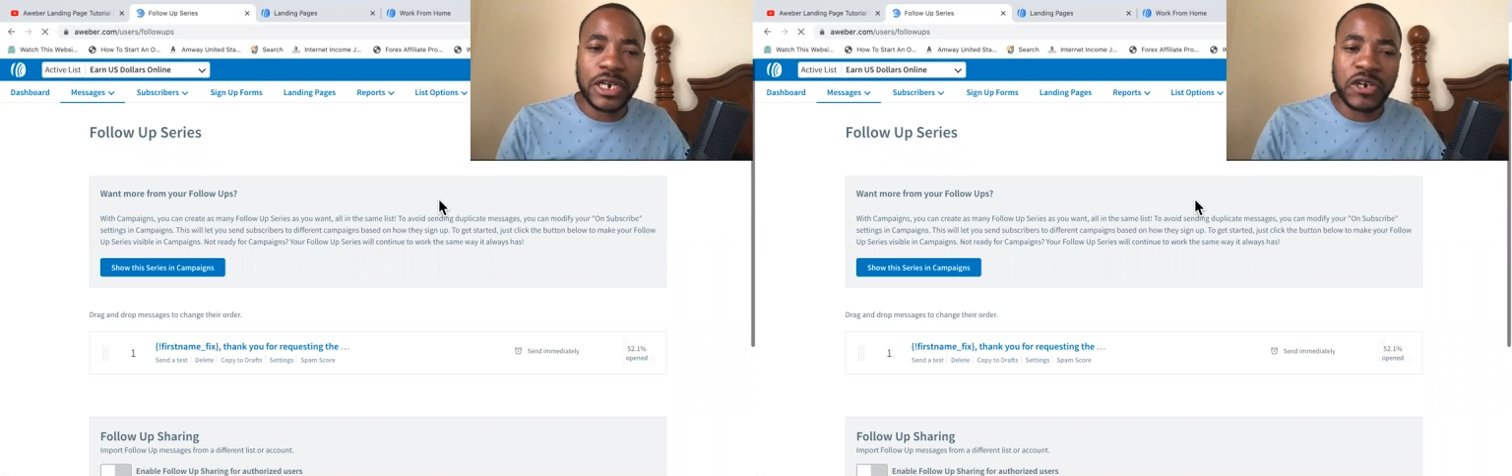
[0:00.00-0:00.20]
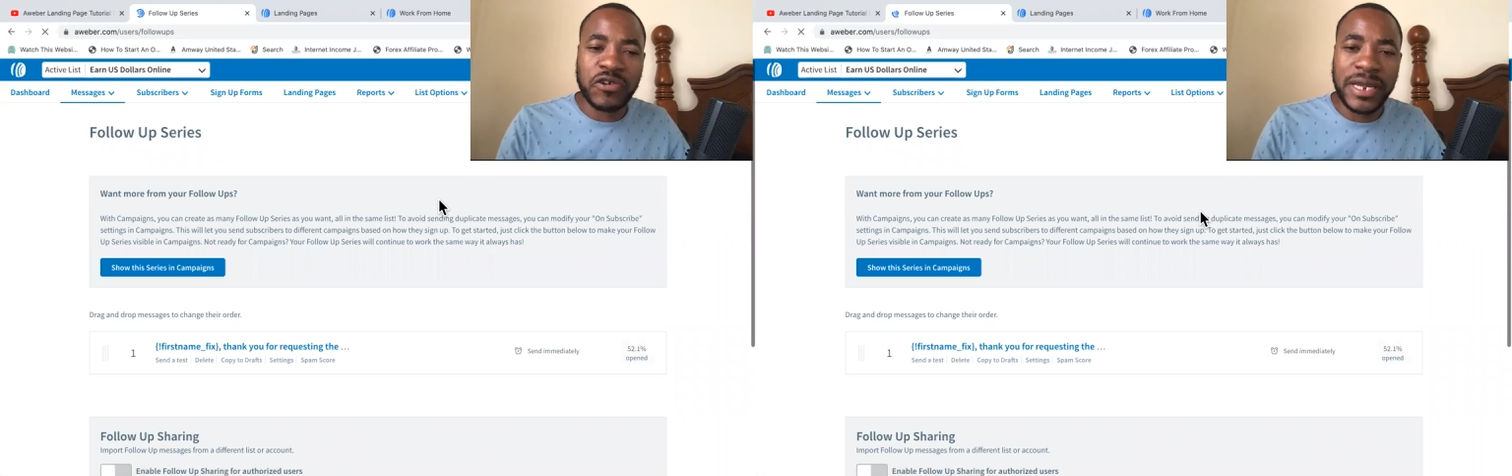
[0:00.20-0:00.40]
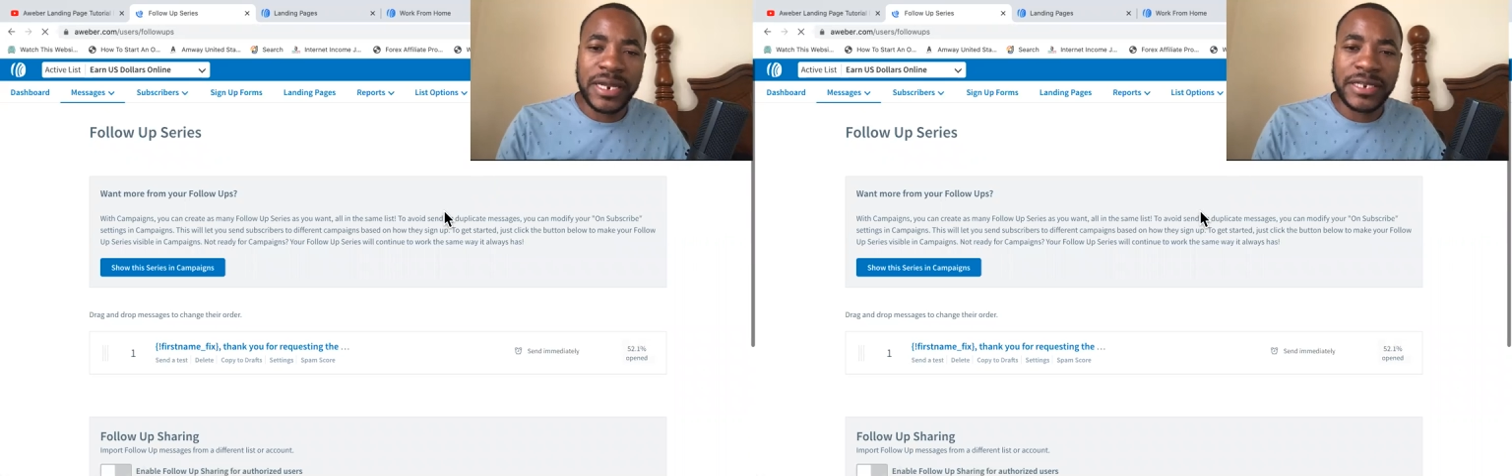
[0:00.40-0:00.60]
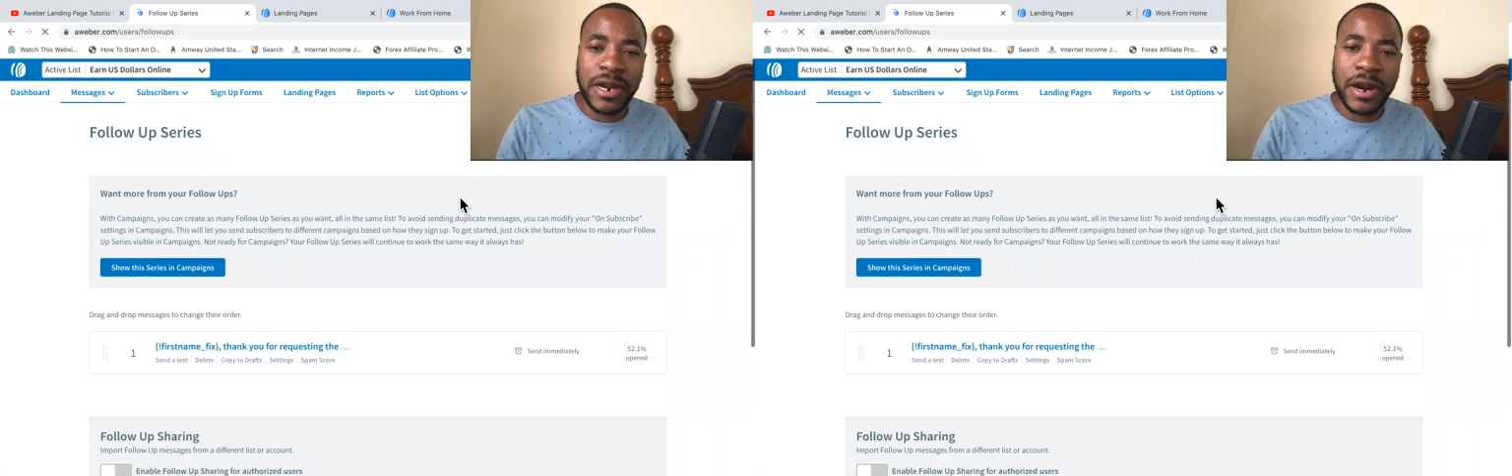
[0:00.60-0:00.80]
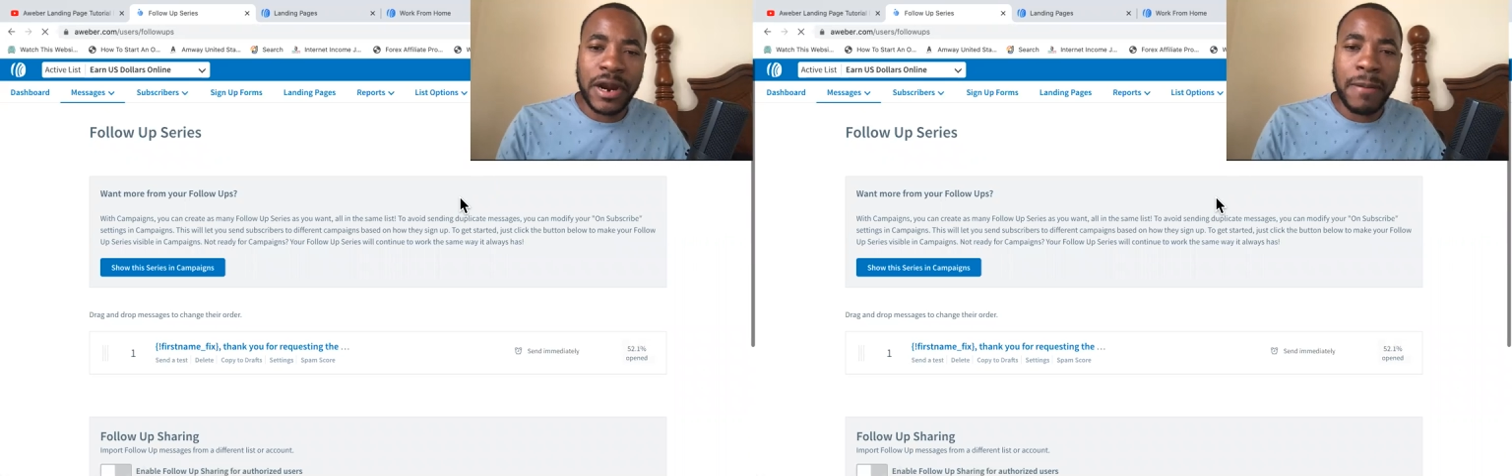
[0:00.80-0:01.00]
create
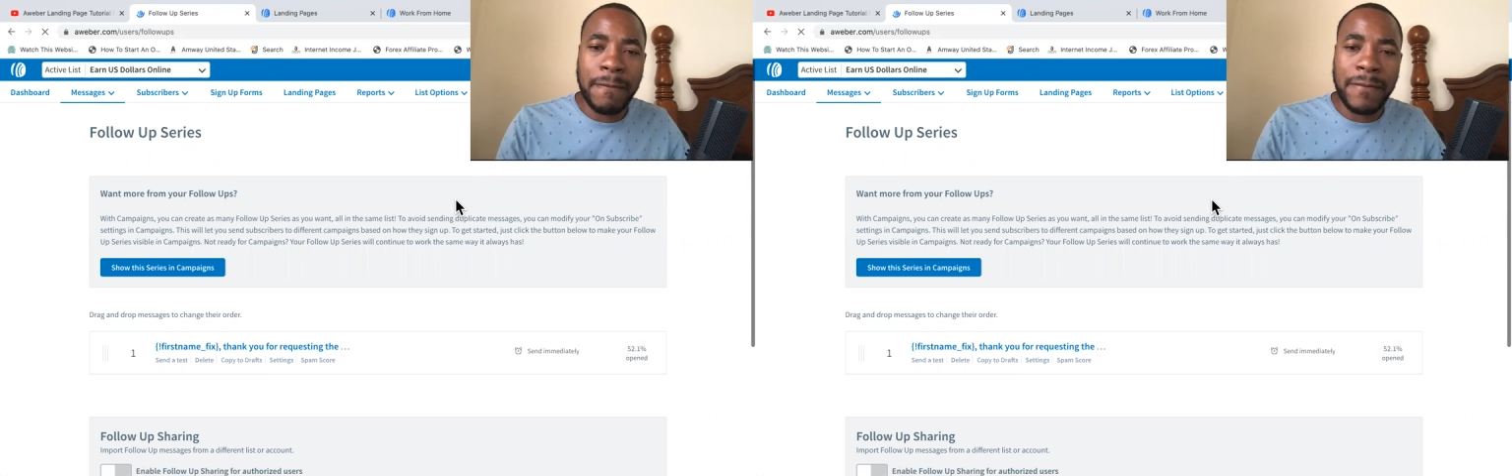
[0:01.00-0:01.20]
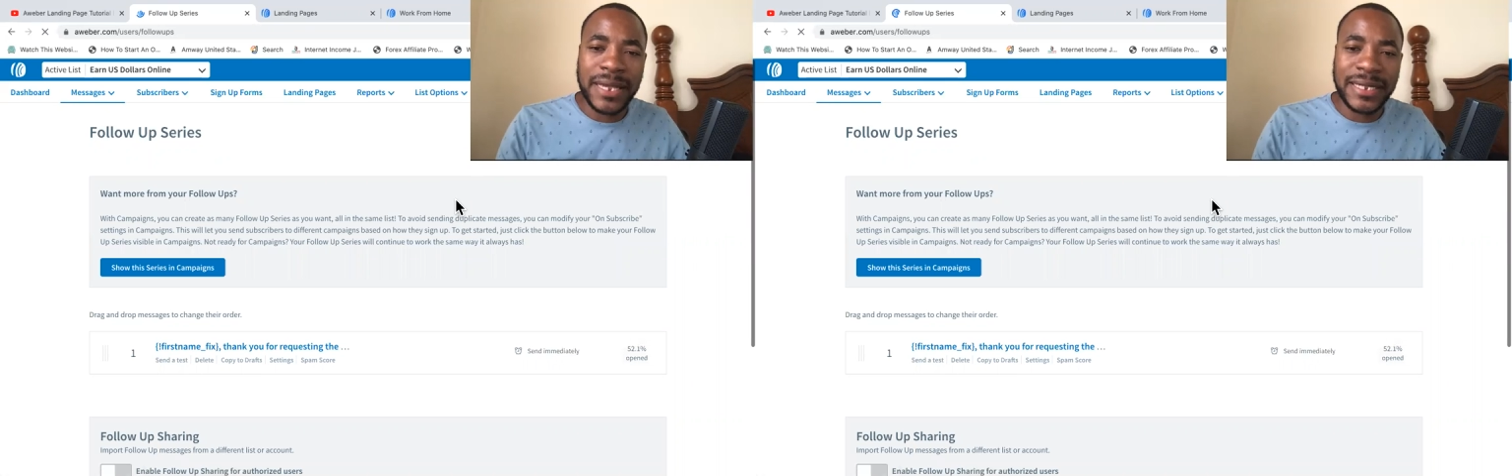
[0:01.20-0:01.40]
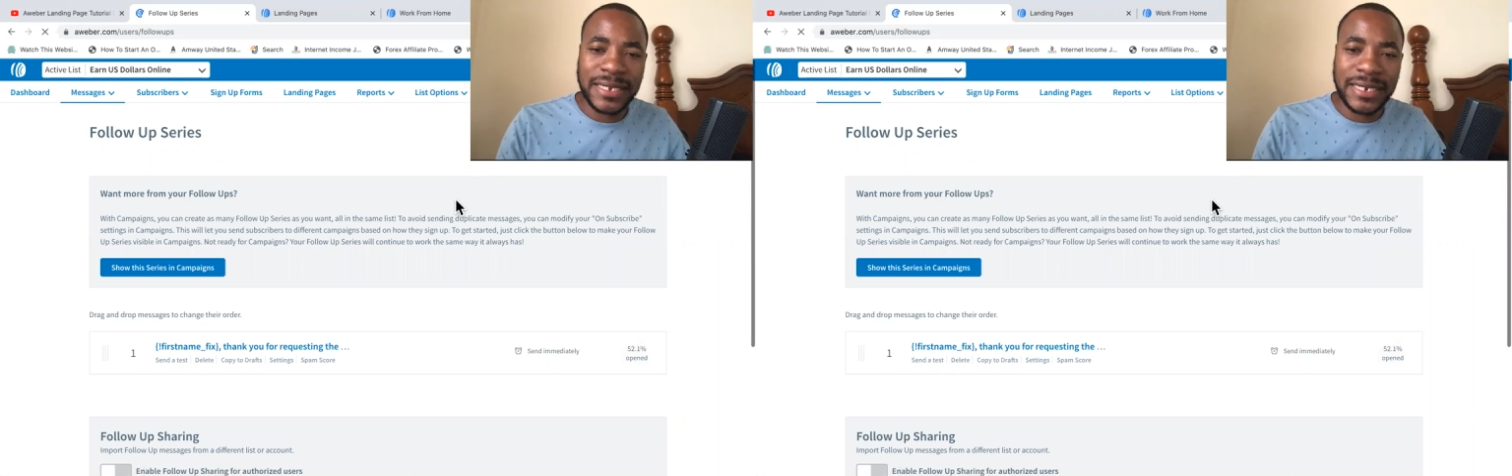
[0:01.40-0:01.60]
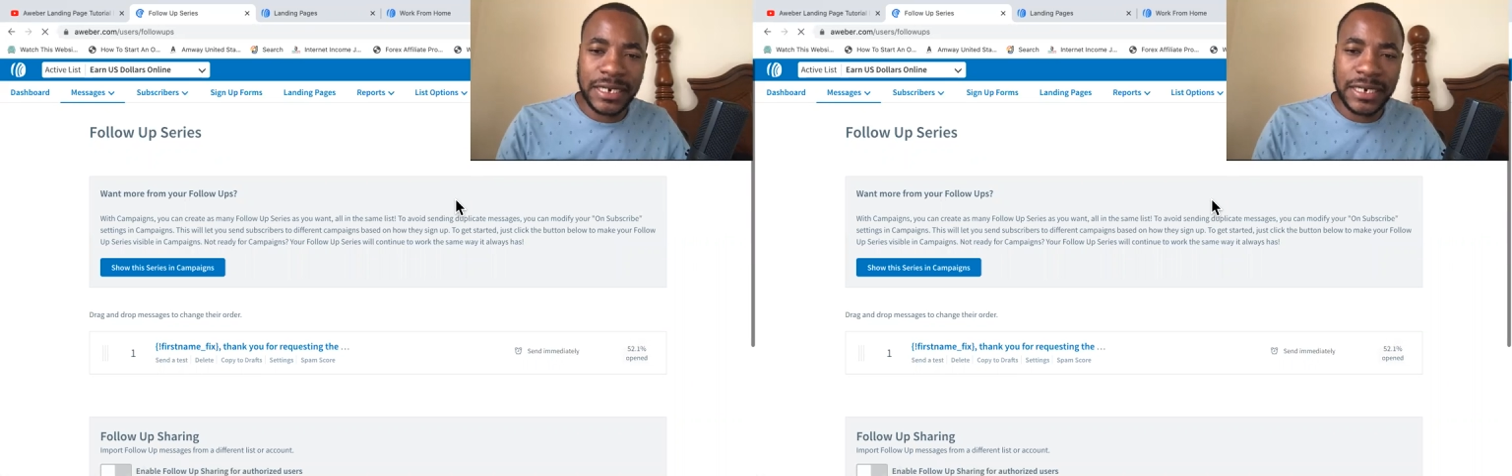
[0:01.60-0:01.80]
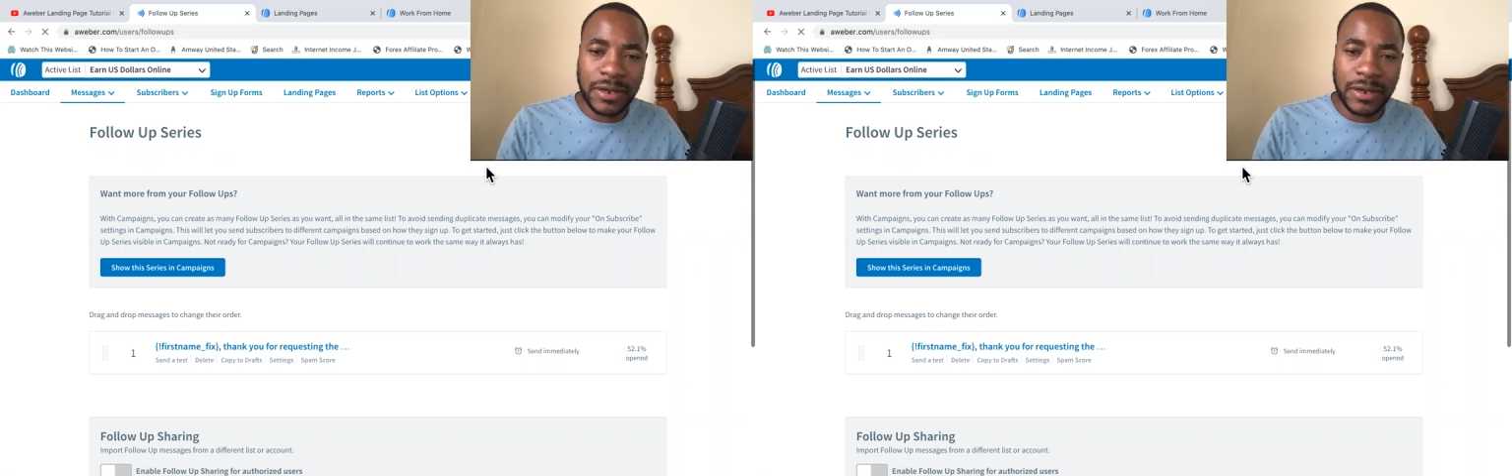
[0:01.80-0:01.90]
your messages.